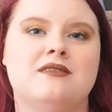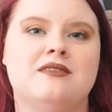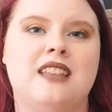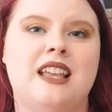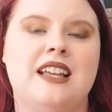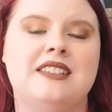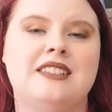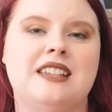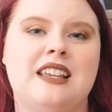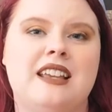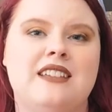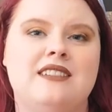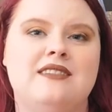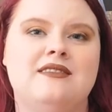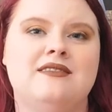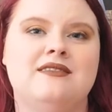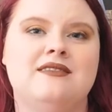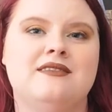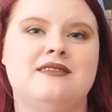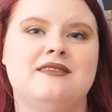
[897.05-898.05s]
That's it.
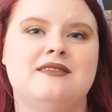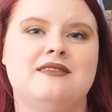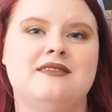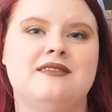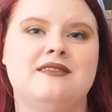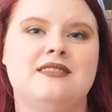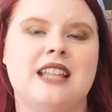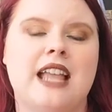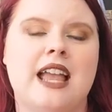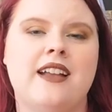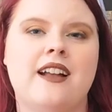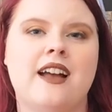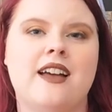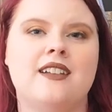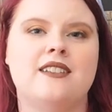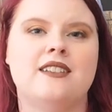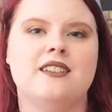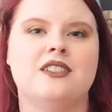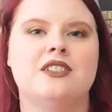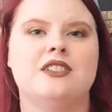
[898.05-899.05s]
I got
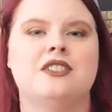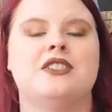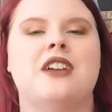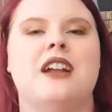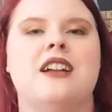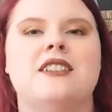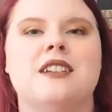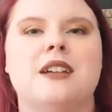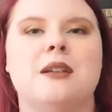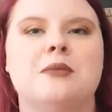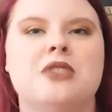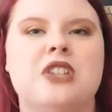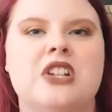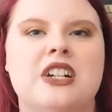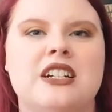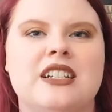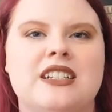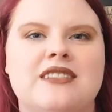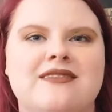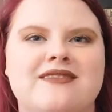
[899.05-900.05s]
a little distracted, I'm
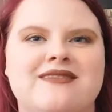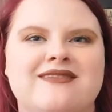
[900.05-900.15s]
sorry.